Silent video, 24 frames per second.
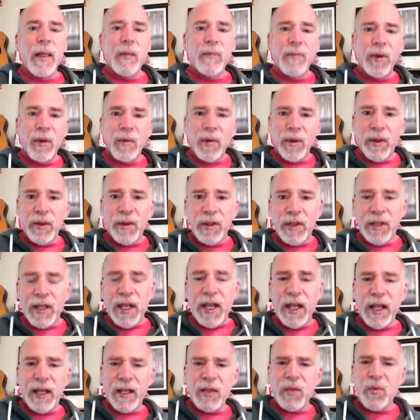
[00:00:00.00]
But when they're
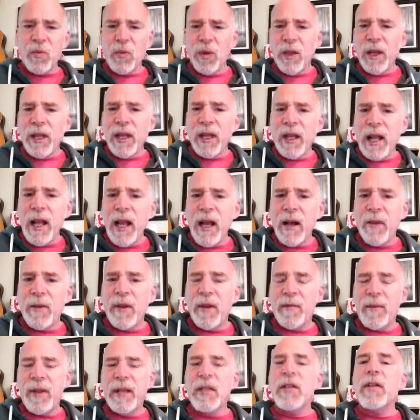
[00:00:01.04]
saying is work it out,
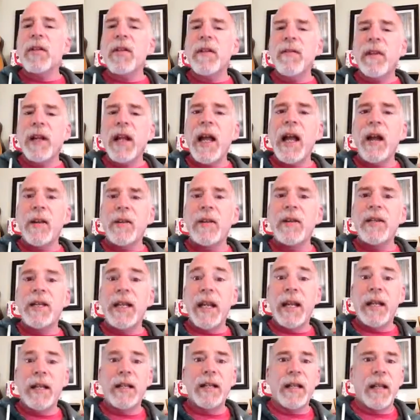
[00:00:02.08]
that means live it out in your
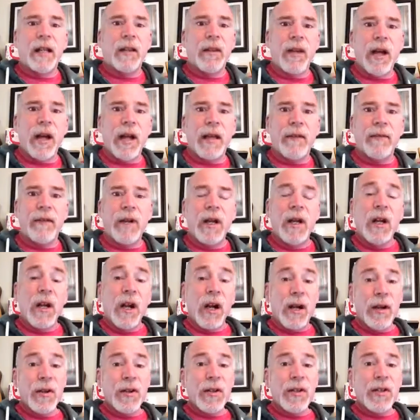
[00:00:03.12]
day-to-day life,
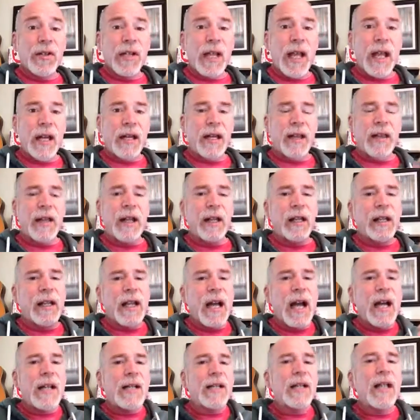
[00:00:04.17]
understanding that
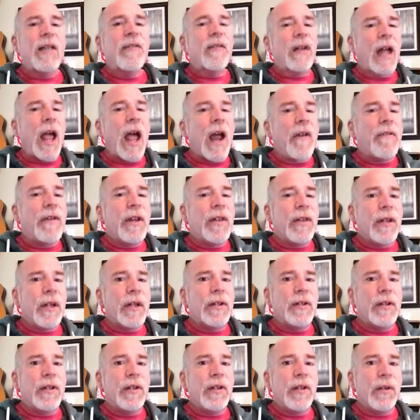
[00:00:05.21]
God's given
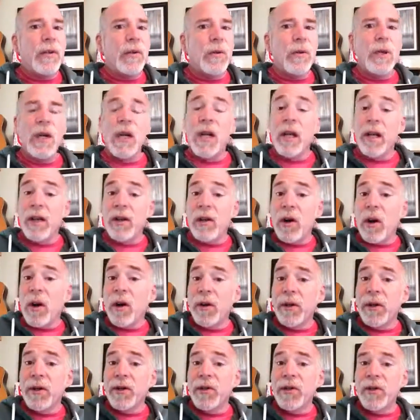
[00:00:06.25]
everything to you, and
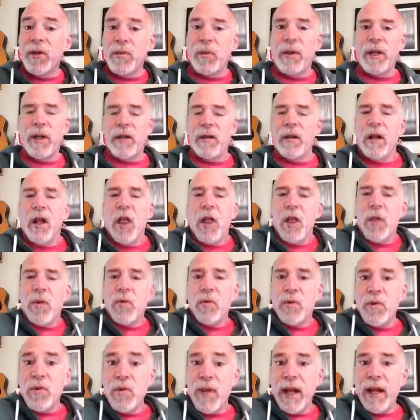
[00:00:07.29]
all you're doing
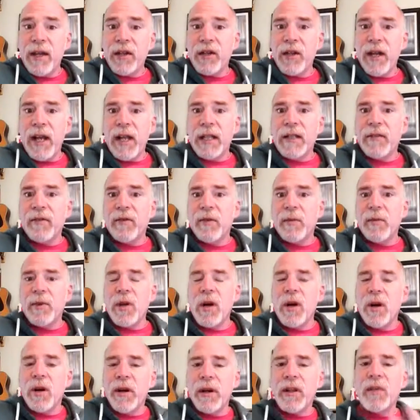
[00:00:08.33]
through that transformed
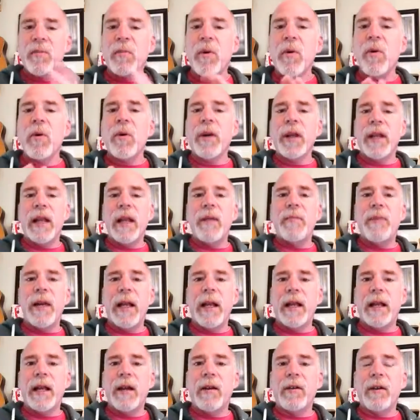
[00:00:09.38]
heart is pouring that
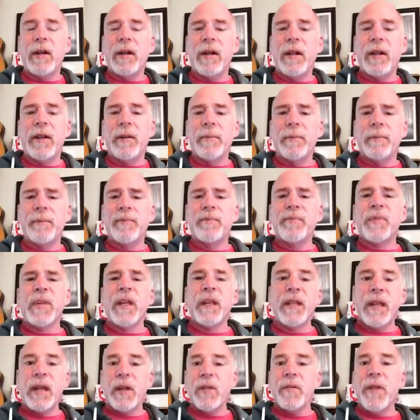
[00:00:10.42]
back out on Him.
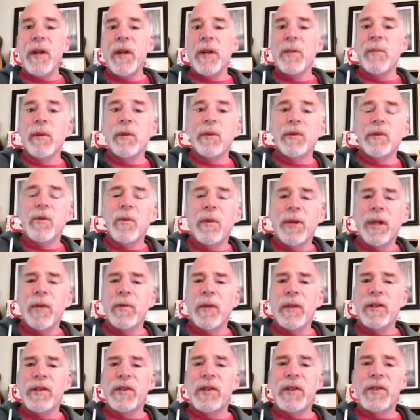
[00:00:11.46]
Now, the parable in
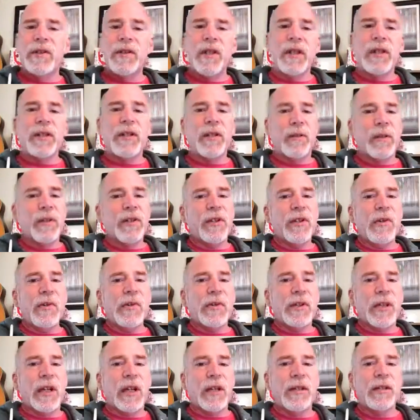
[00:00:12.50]
21 says this: there were two
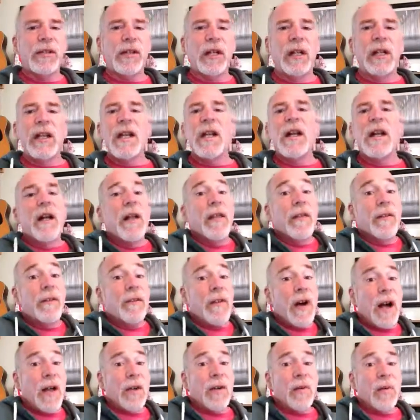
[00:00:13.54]
sons. The
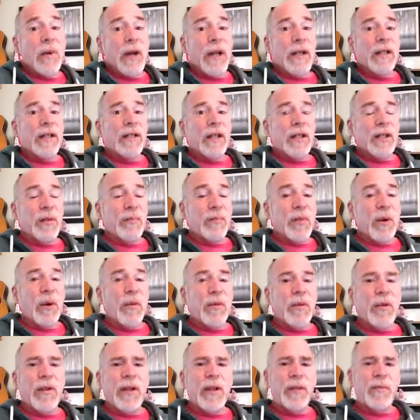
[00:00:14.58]
father went and said to
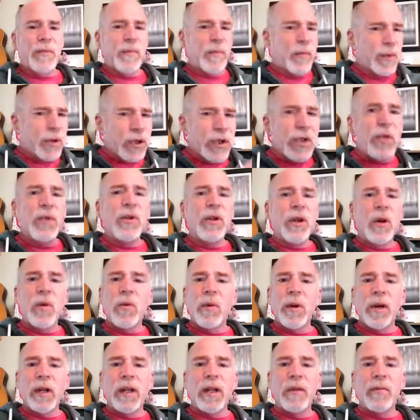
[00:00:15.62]
both of them, would you go
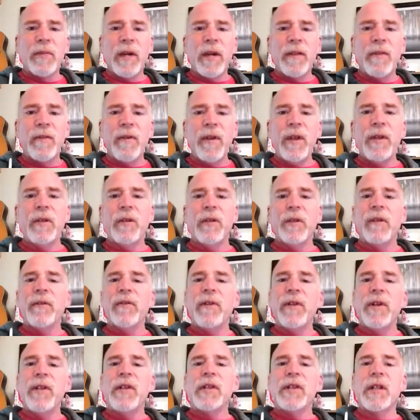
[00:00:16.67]
work in my field? The
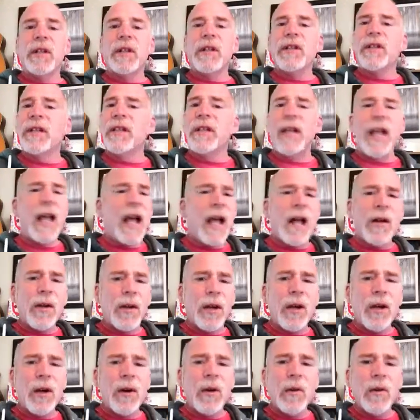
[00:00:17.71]
first son said, yeah, I'll
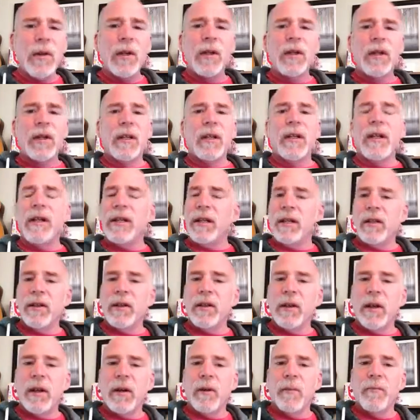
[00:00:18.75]
go. He didn't
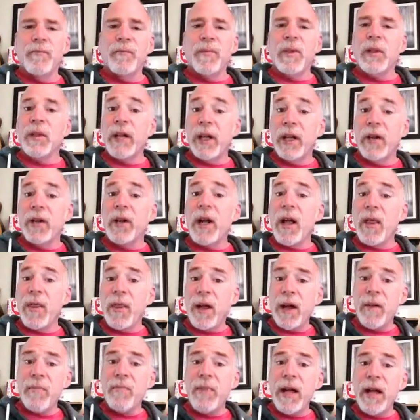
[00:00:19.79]
go. Later on,
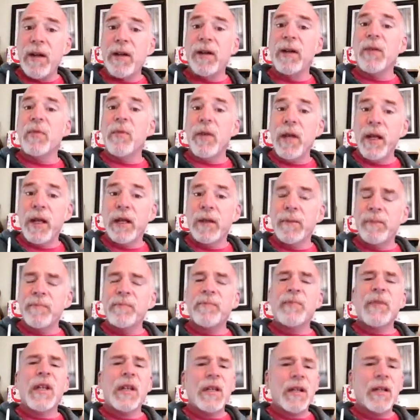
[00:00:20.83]
thought better and went.
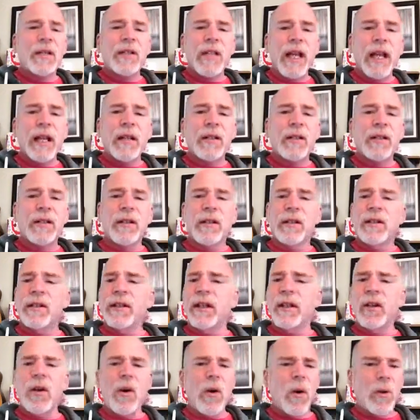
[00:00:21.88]
The second son
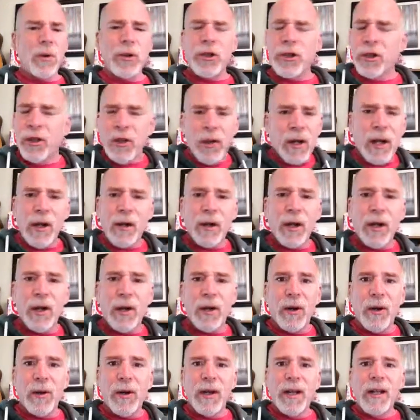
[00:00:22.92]
said, oh, sure, I'll
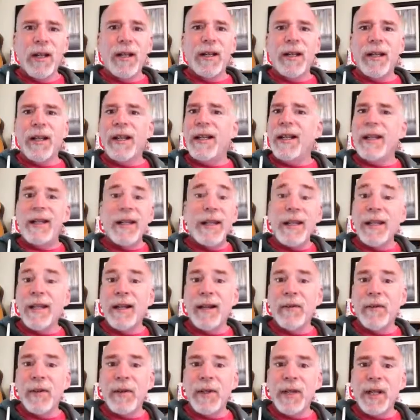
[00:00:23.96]
go. And he
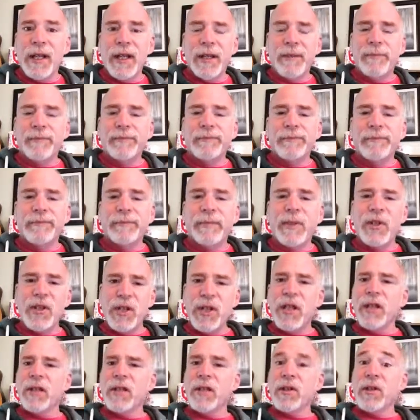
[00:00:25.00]
never did.
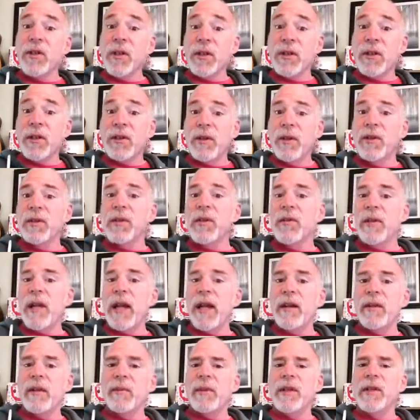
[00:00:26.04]
Jesus looked at those
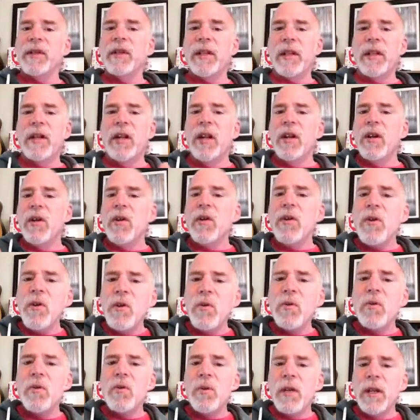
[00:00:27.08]
around him and said,
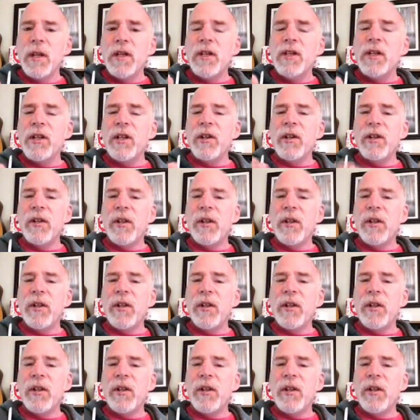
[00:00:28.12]
who do you